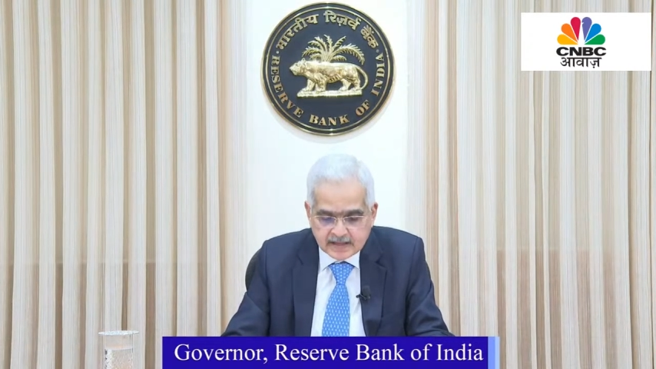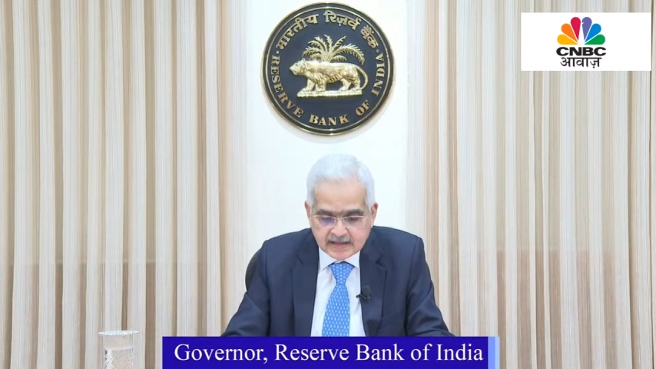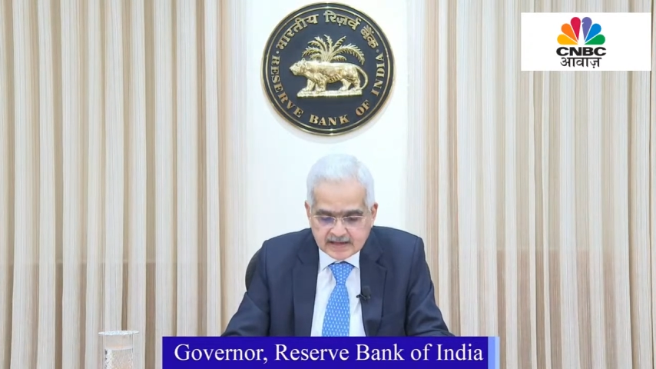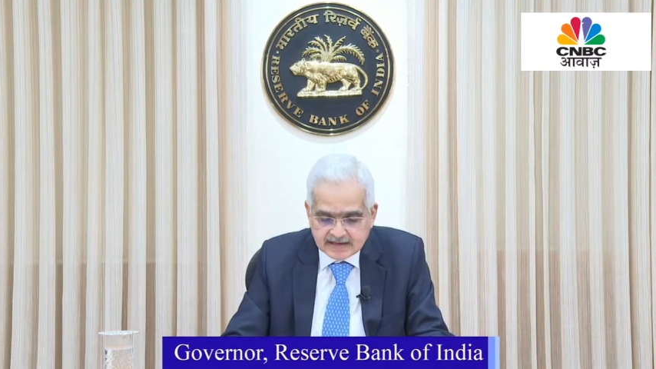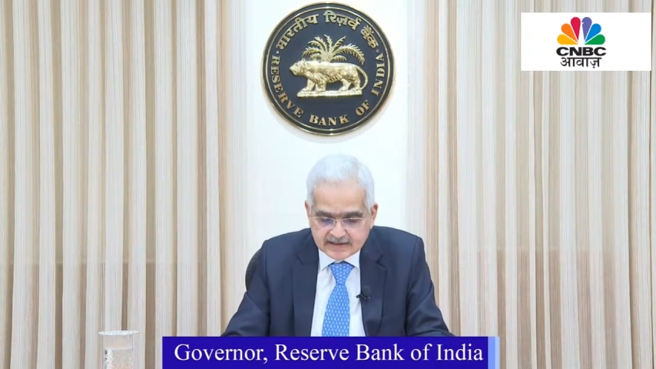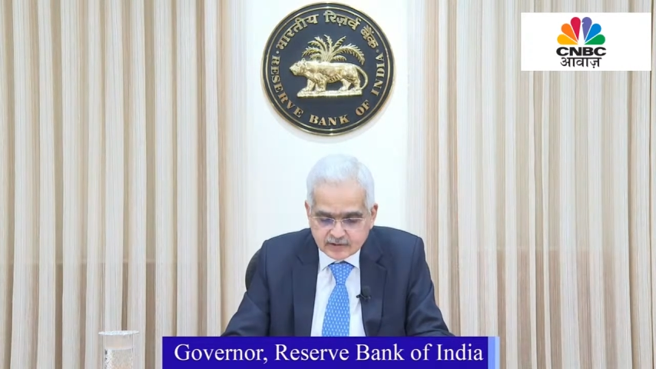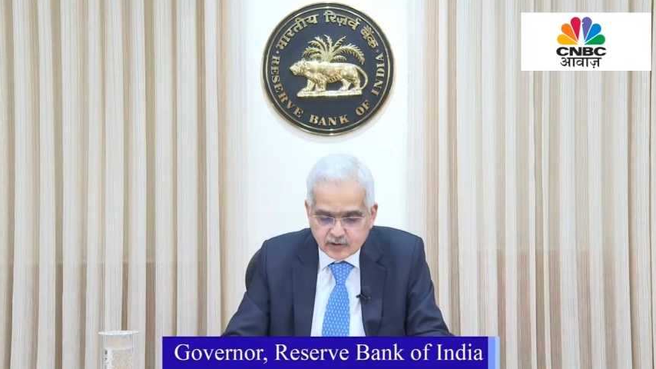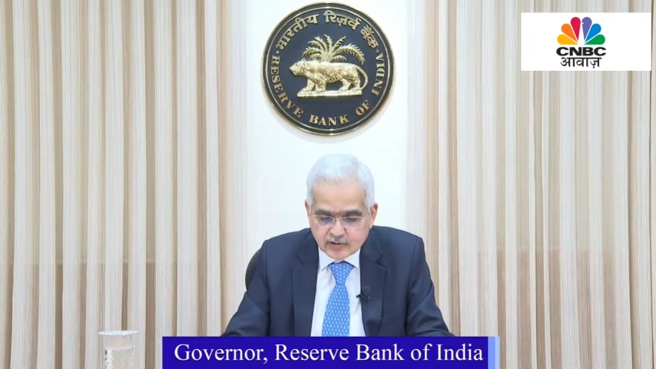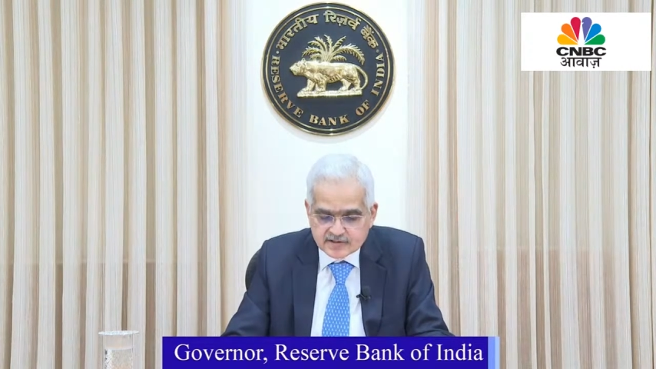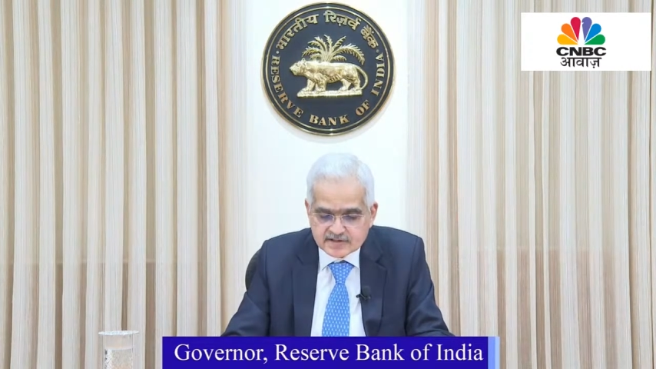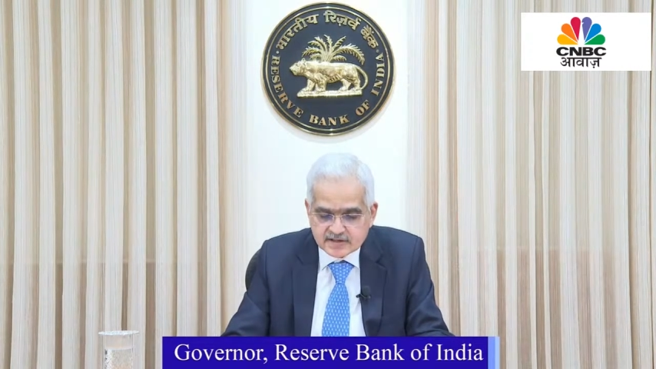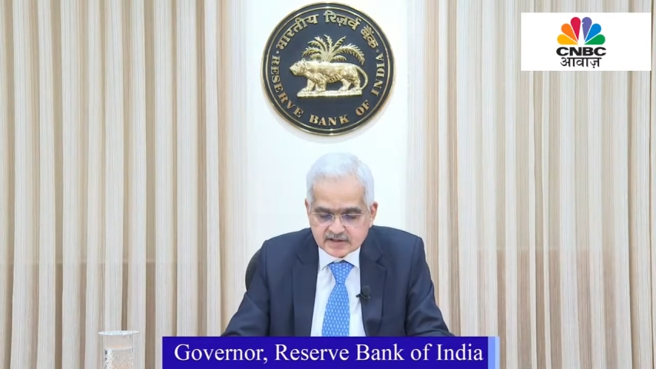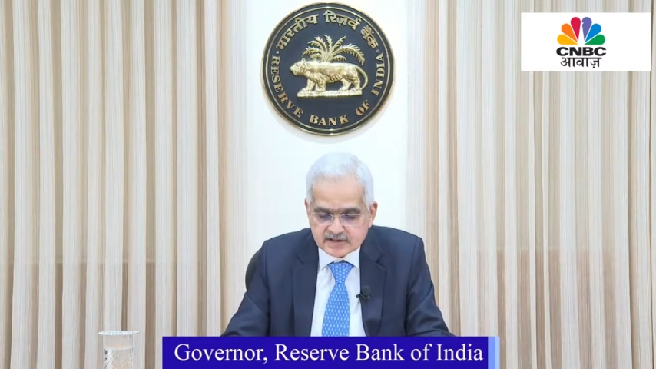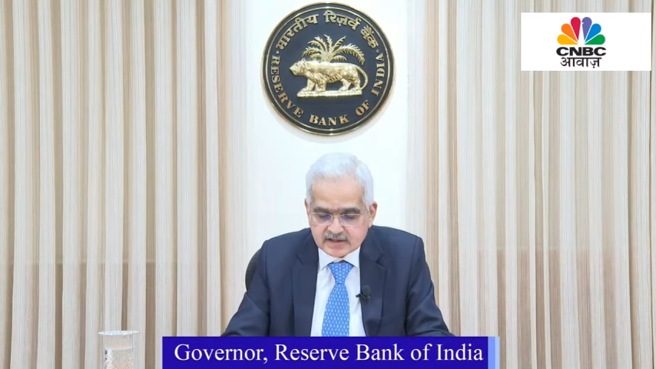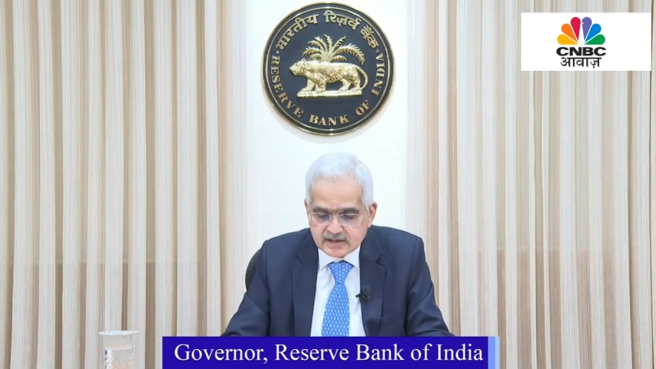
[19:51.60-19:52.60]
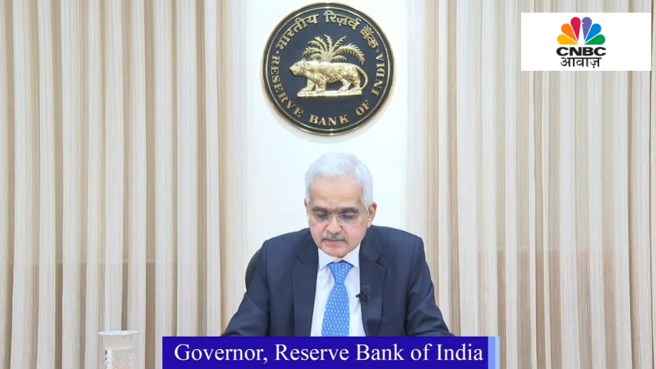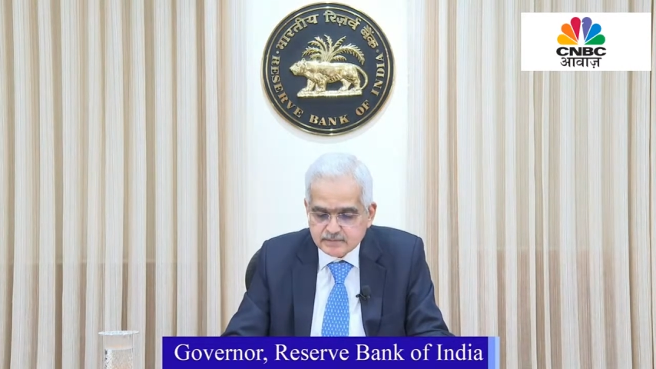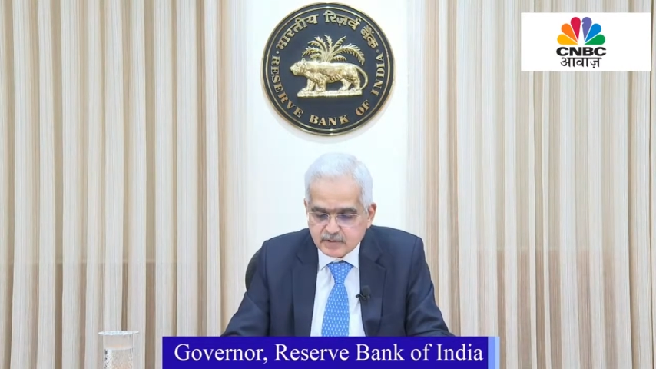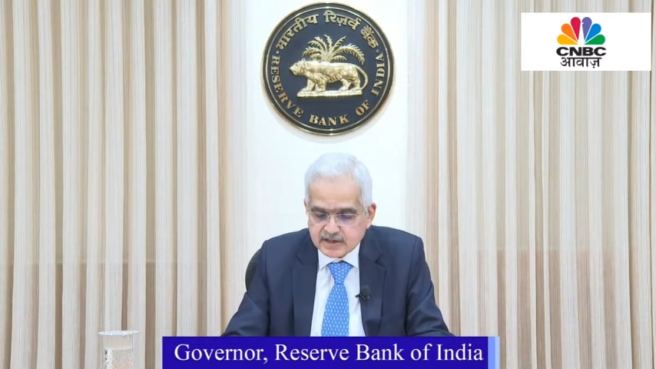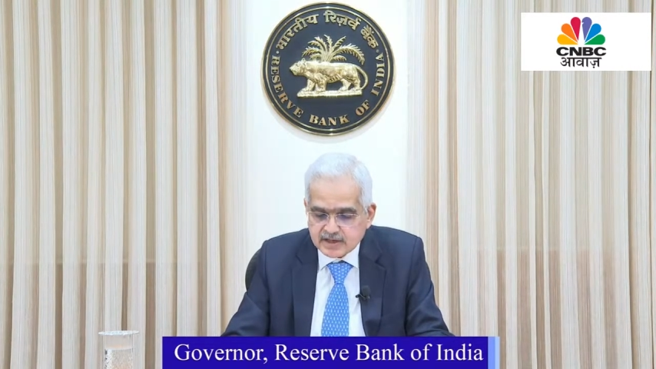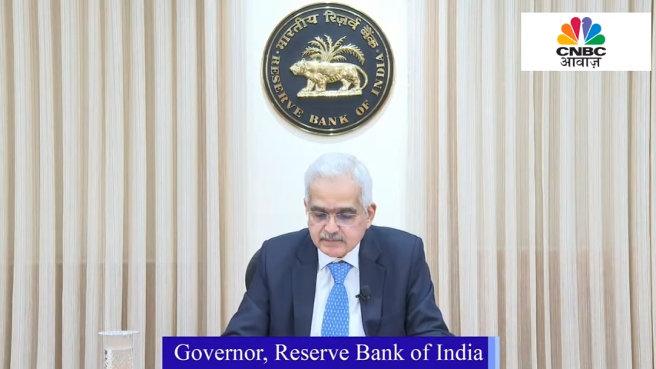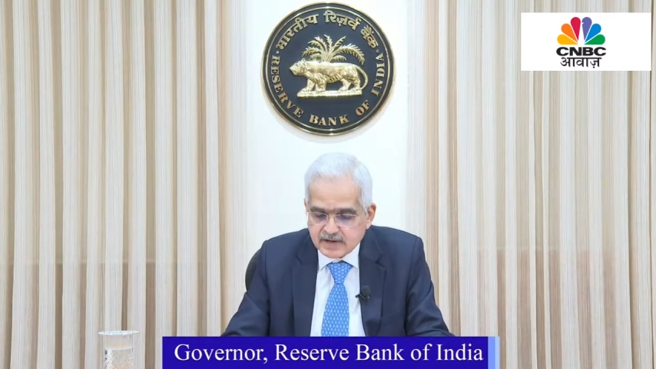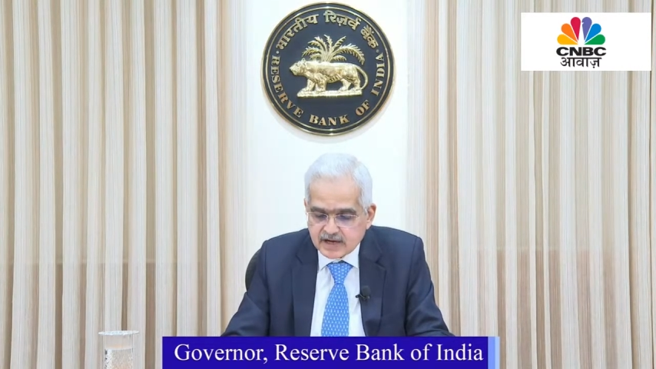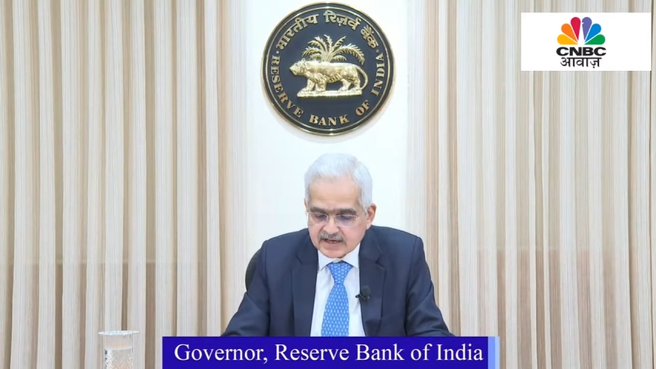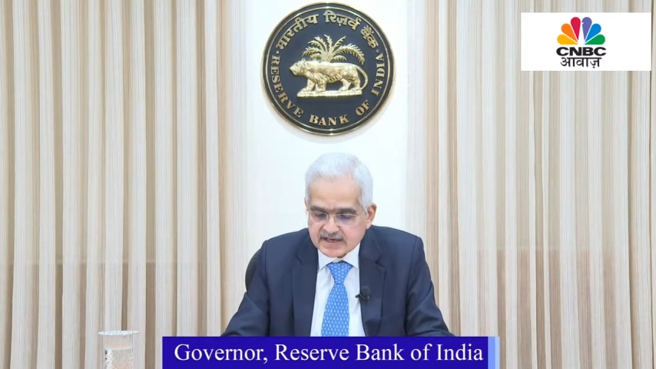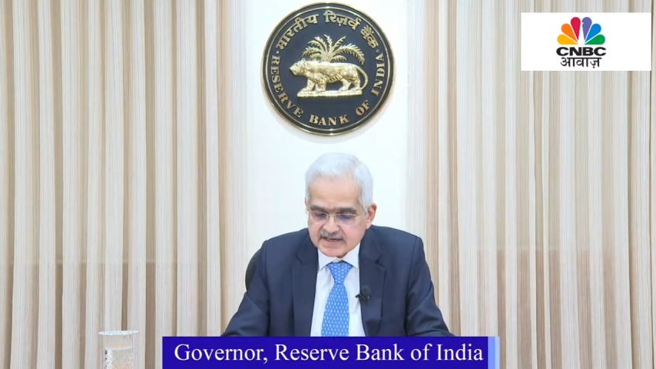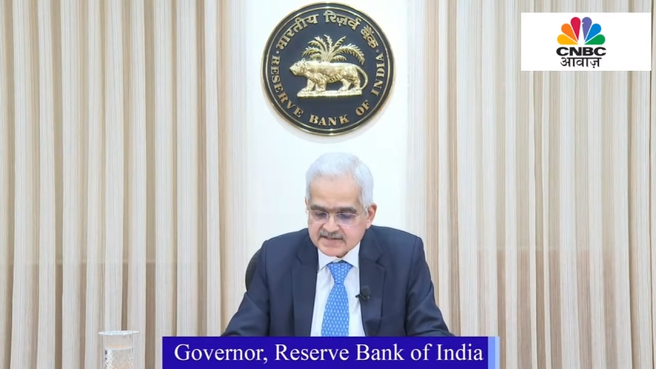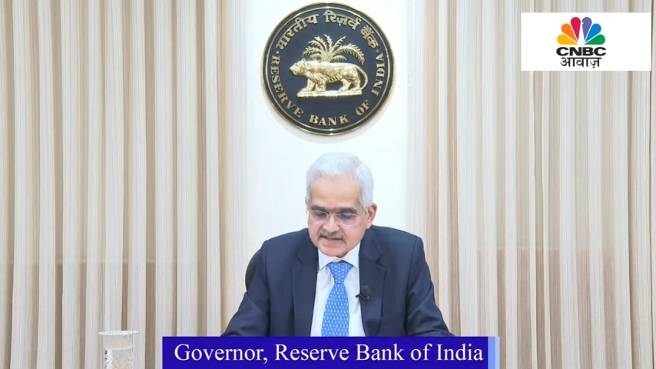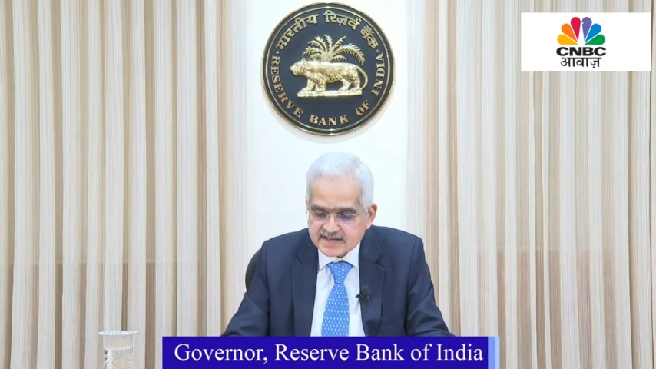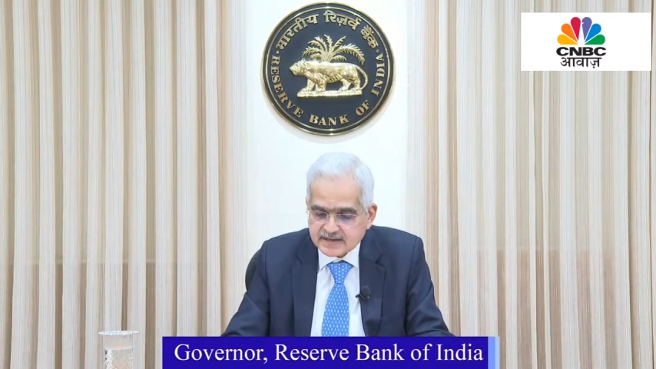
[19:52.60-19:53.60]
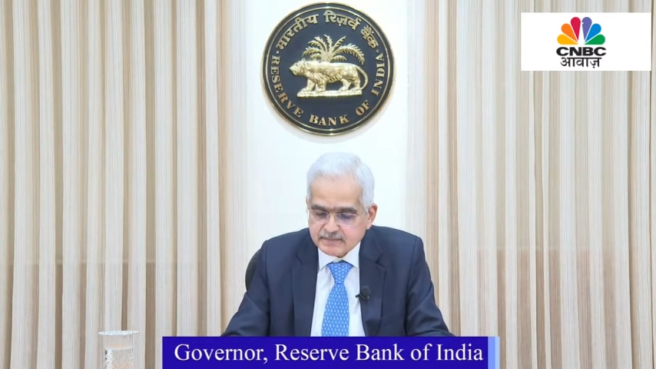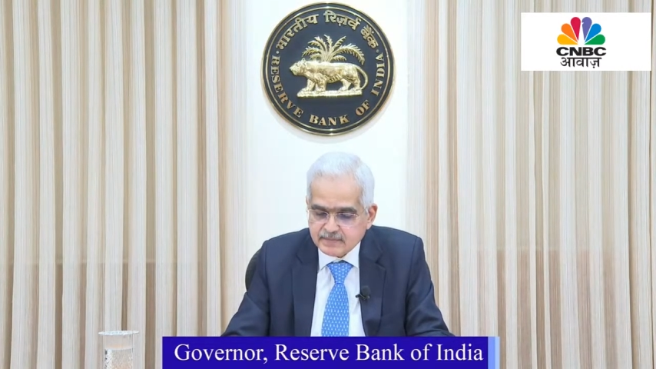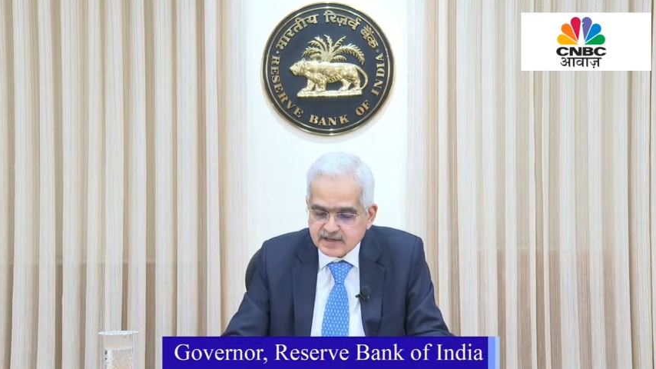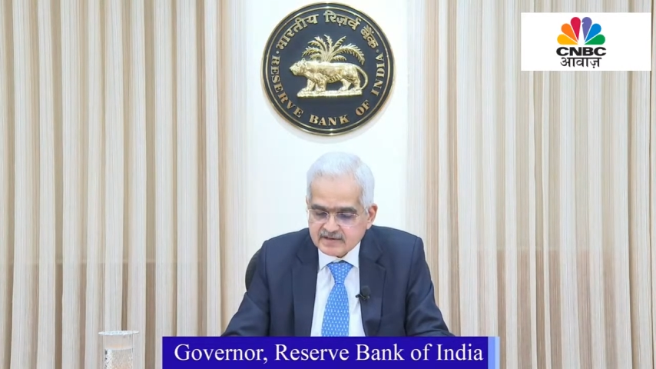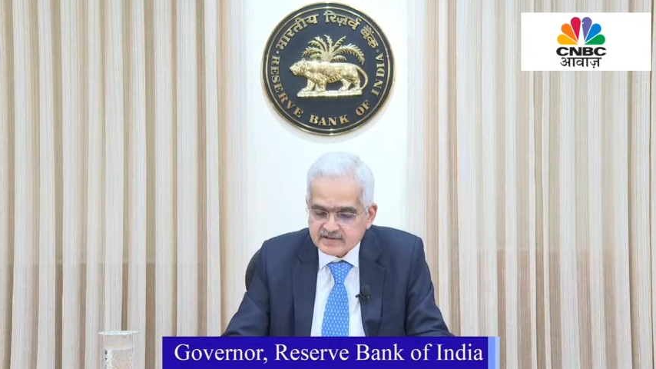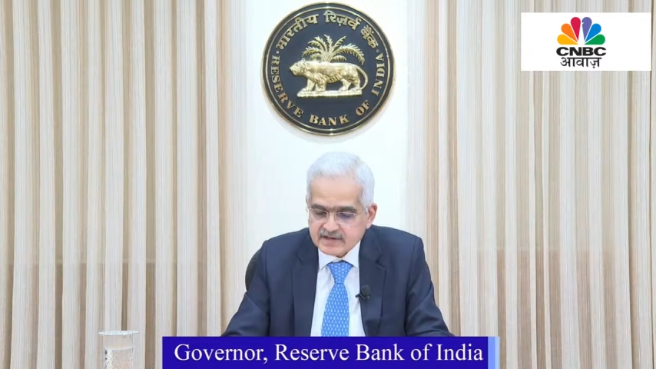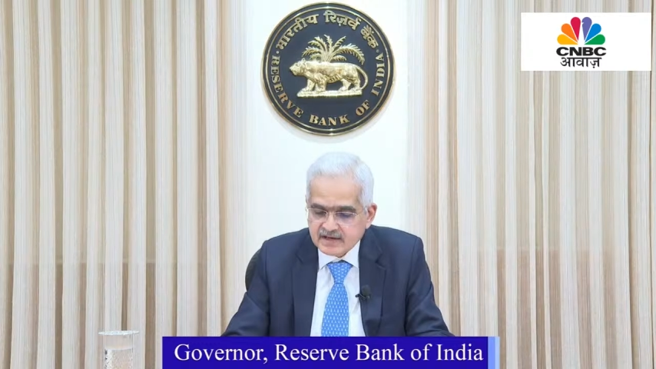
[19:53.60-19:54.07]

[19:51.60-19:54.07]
Across the term money market segment,